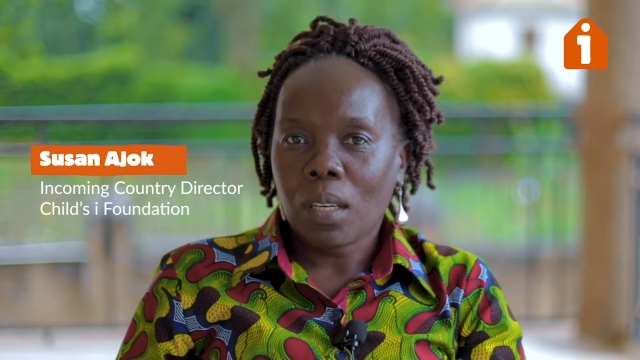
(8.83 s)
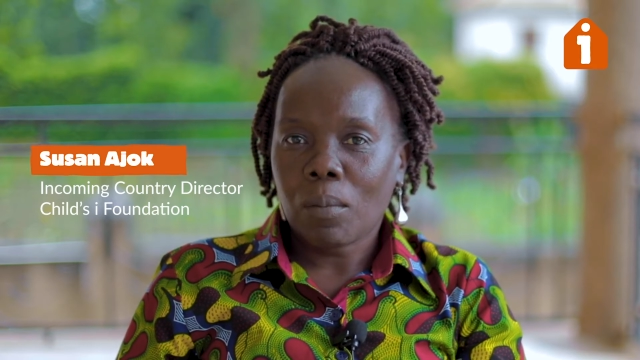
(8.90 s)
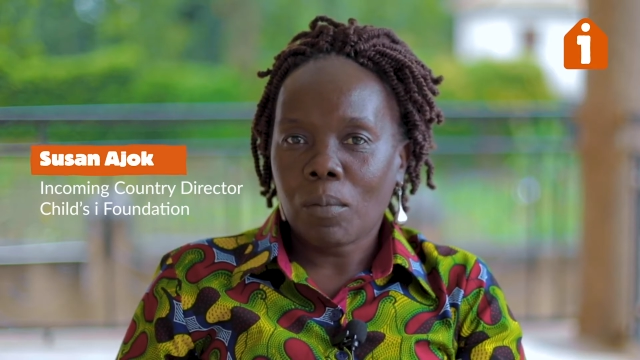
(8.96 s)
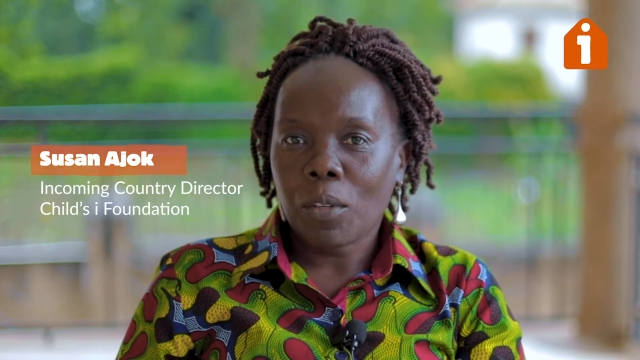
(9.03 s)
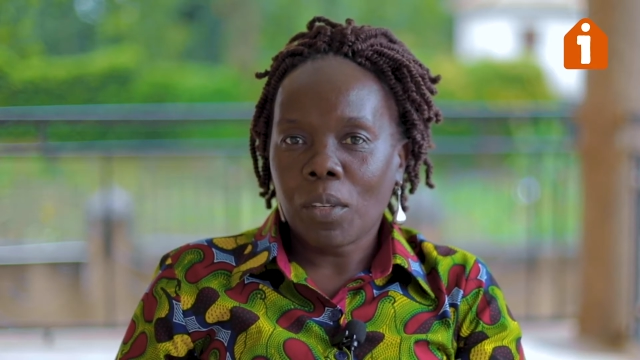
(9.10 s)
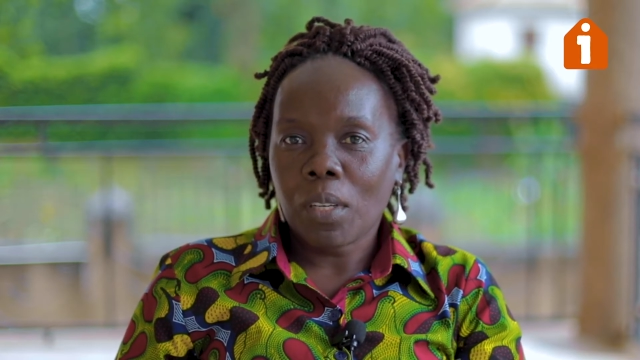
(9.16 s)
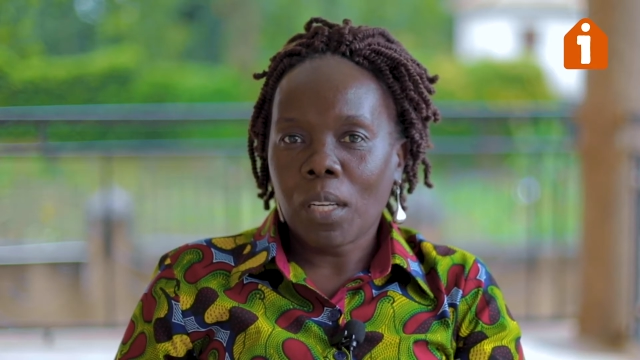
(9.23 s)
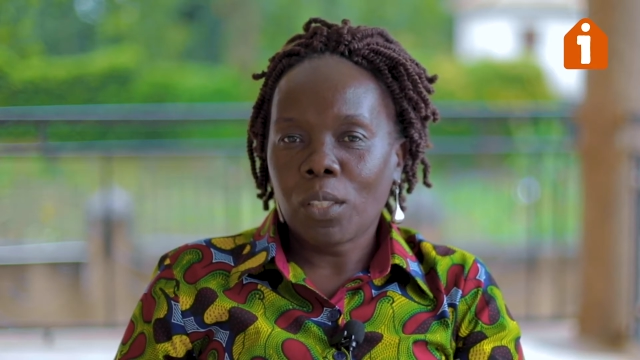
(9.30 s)
I'm
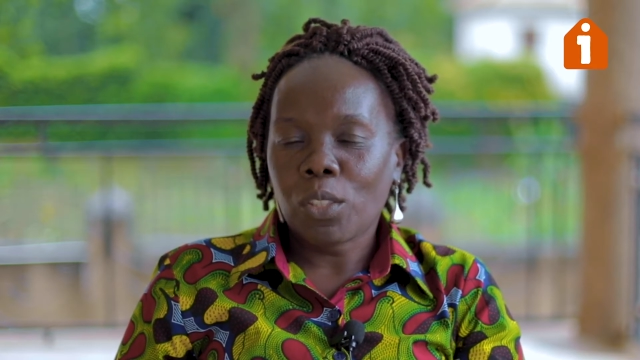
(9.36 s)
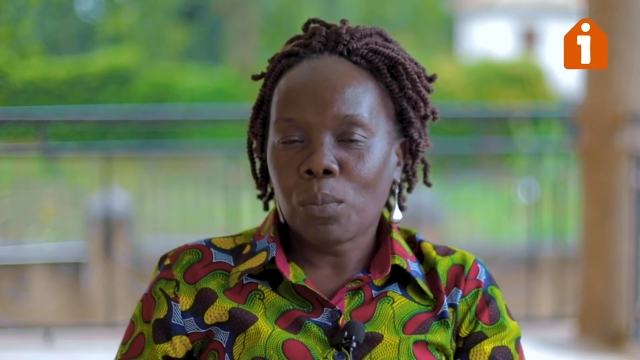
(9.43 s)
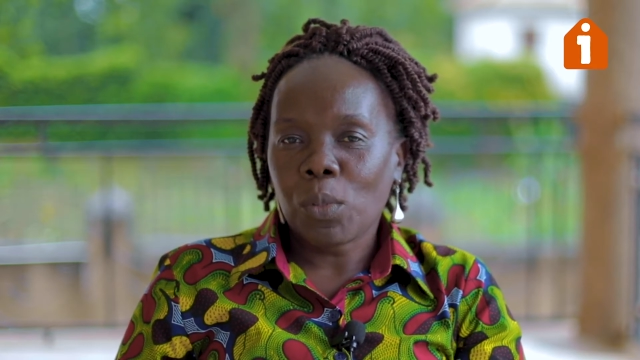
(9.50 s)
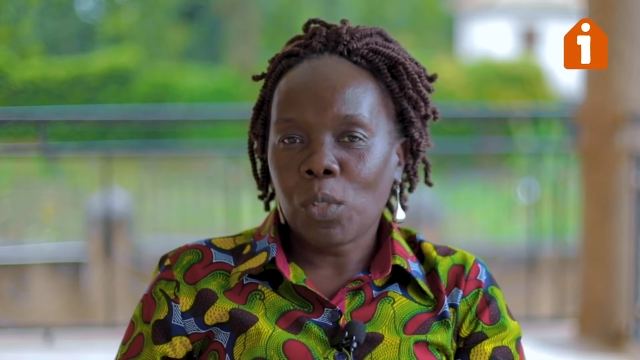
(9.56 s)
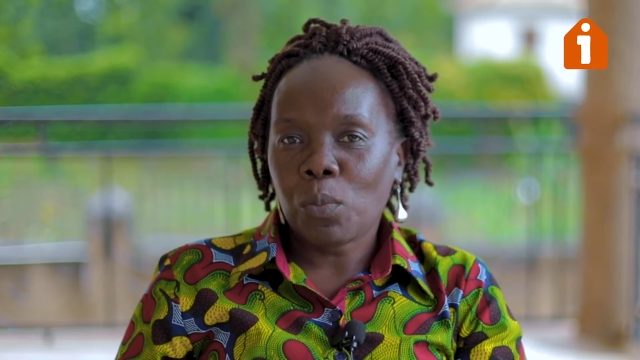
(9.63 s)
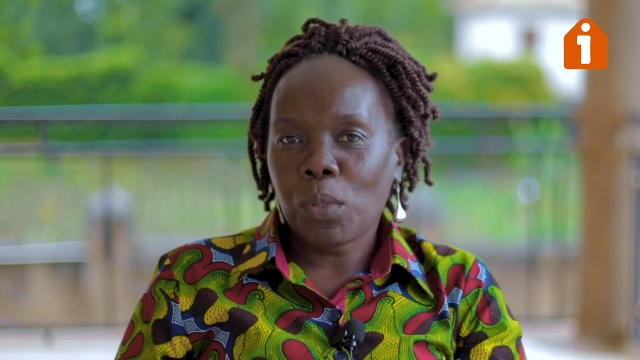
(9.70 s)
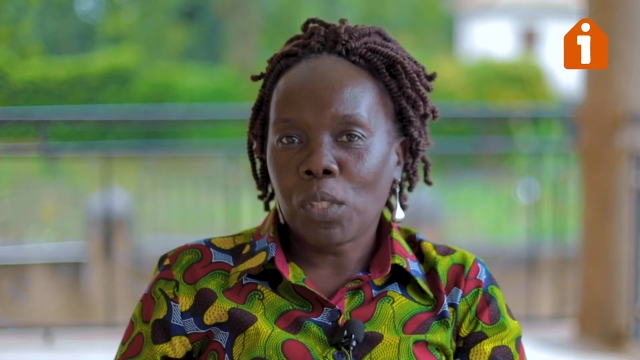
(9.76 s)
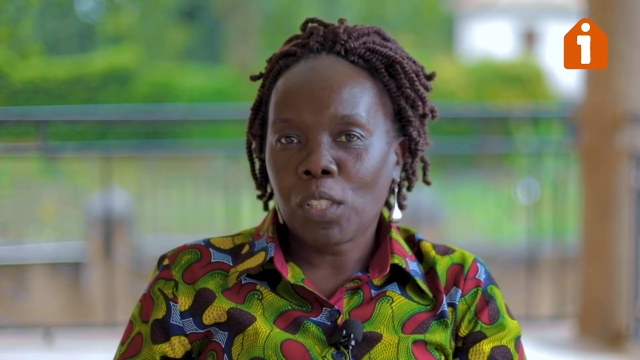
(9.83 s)
very glad to
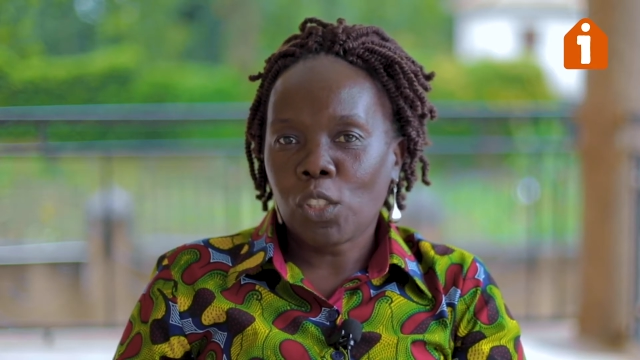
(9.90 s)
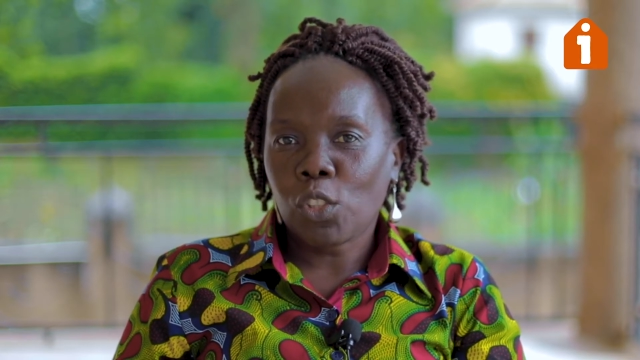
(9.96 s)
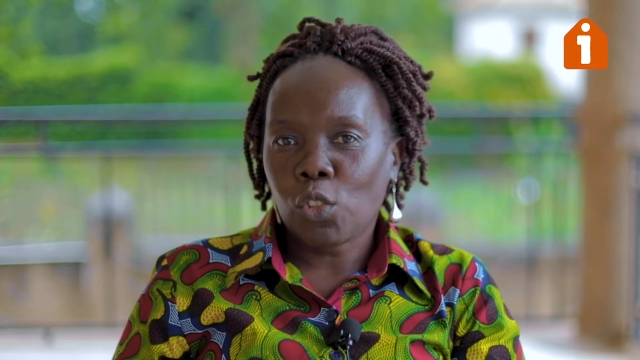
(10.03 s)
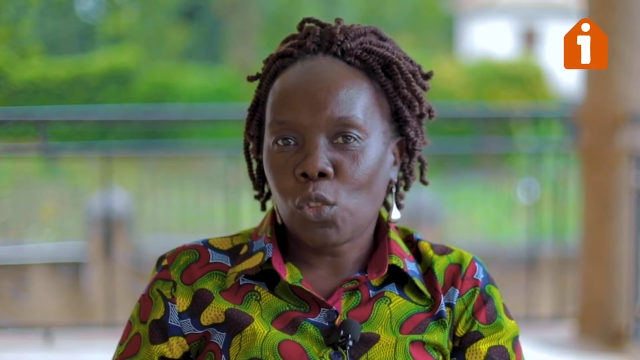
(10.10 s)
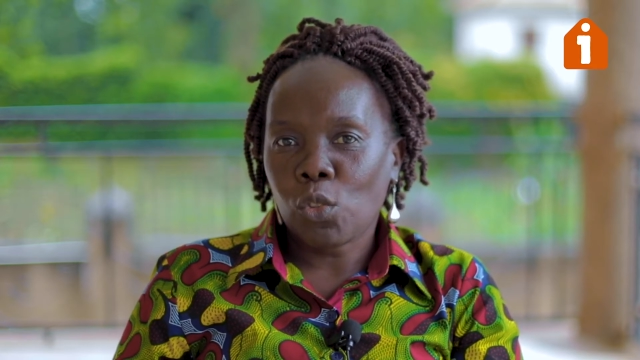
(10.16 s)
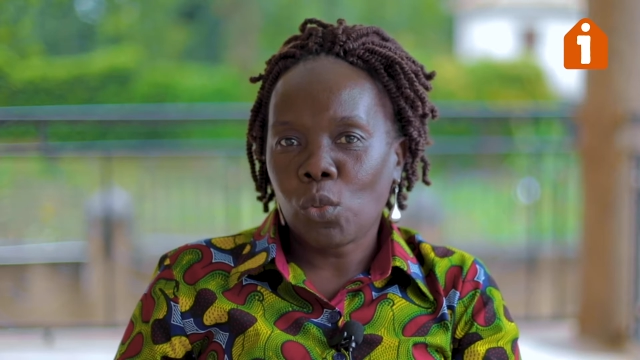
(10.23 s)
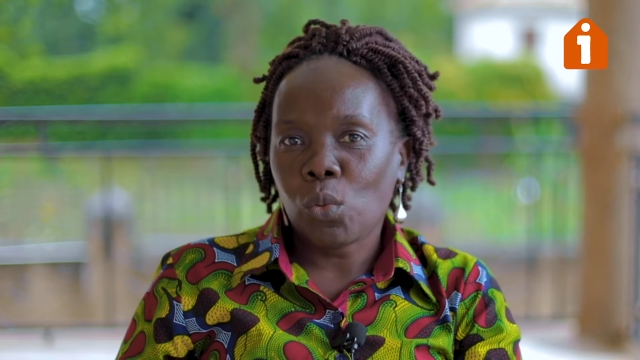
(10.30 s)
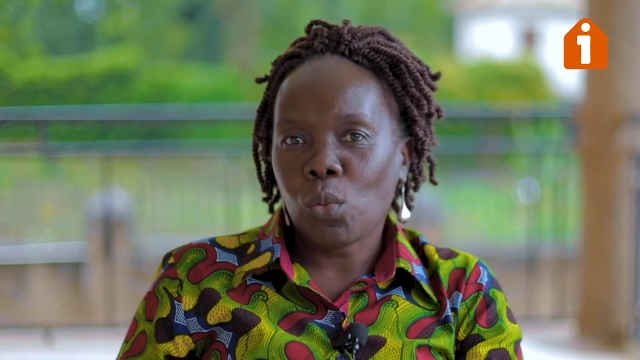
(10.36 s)
be speaking
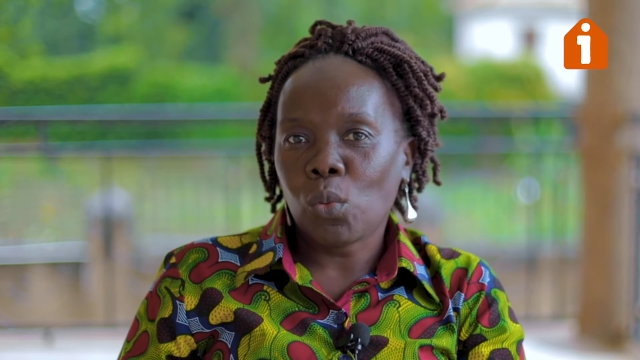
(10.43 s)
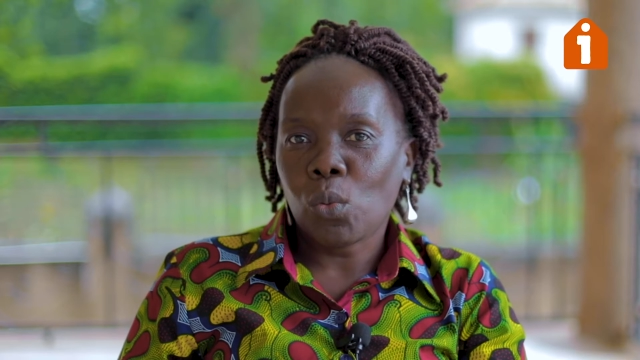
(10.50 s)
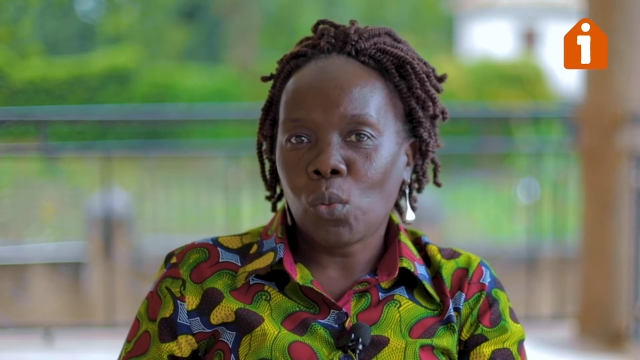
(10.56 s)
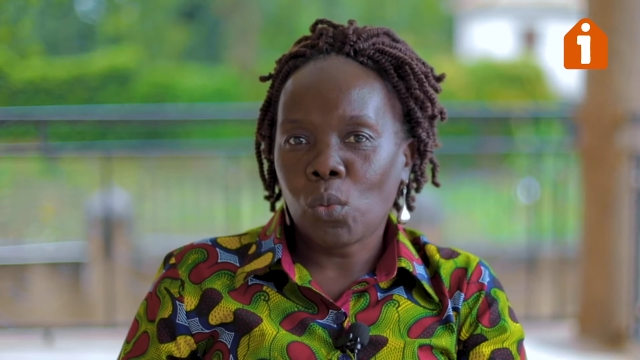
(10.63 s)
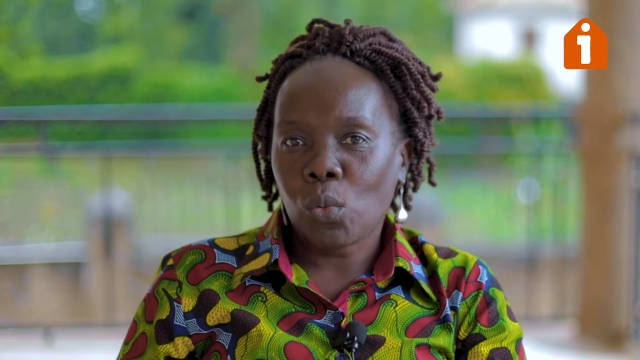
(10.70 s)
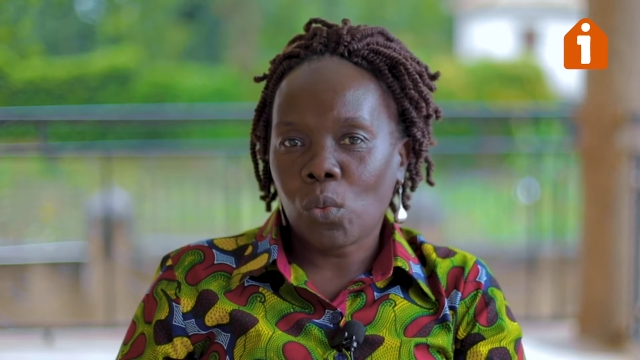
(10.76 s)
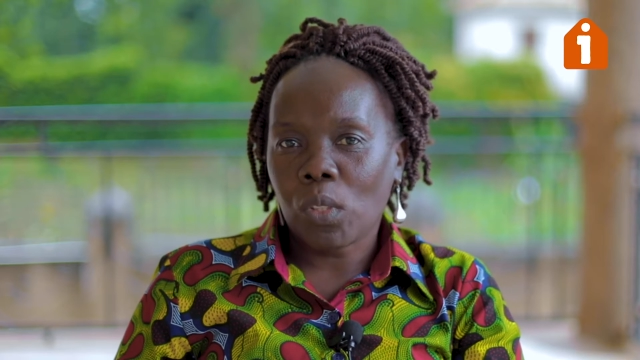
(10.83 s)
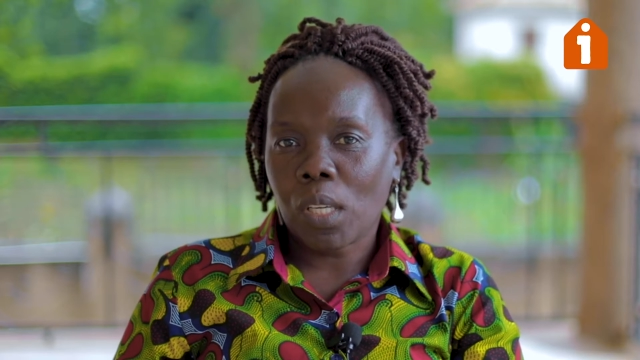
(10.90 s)
to you
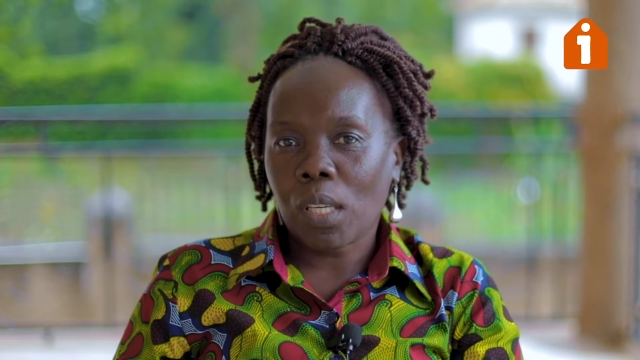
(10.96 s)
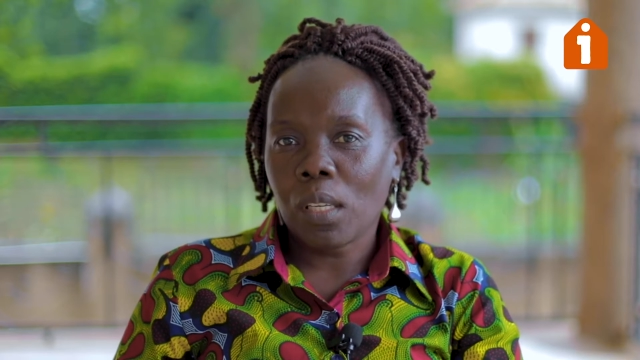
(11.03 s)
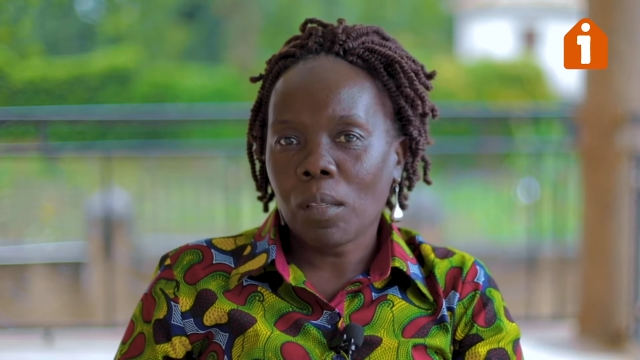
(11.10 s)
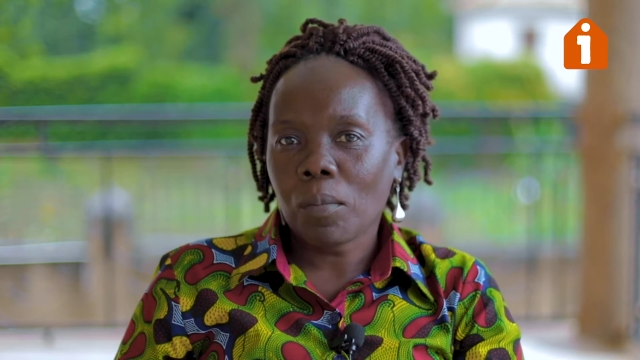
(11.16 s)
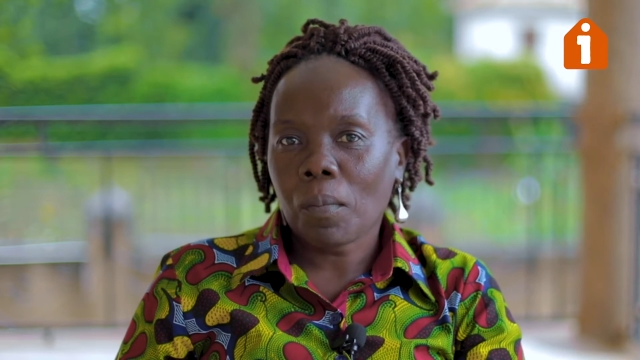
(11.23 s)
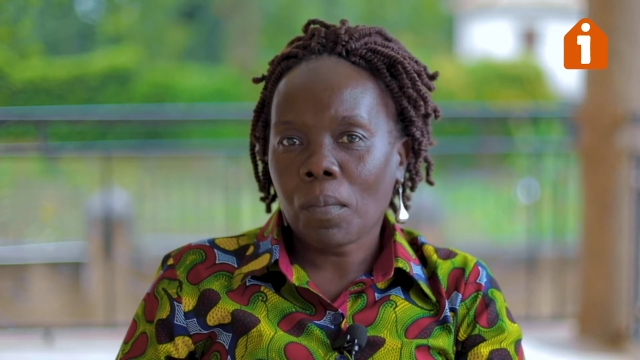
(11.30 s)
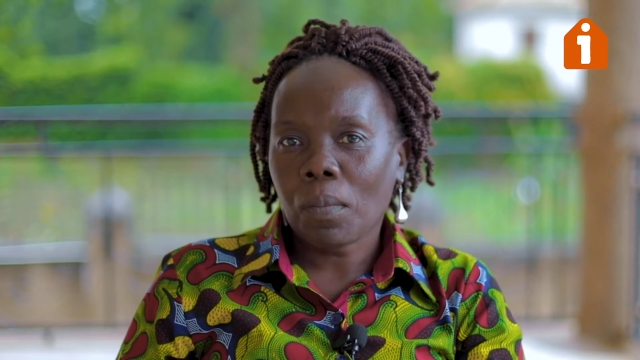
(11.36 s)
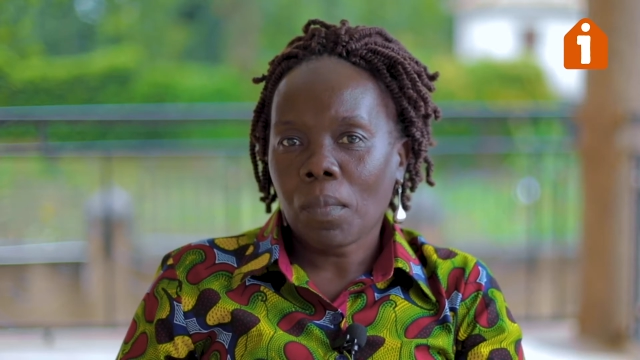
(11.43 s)
today.